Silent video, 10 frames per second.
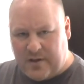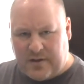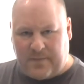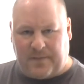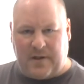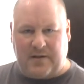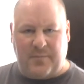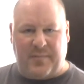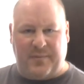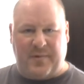you flip
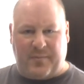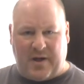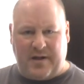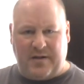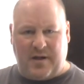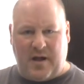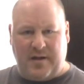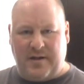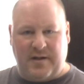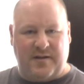the button on,
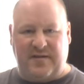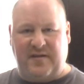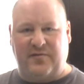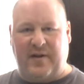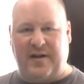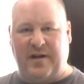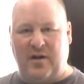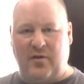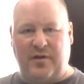this is ready to go.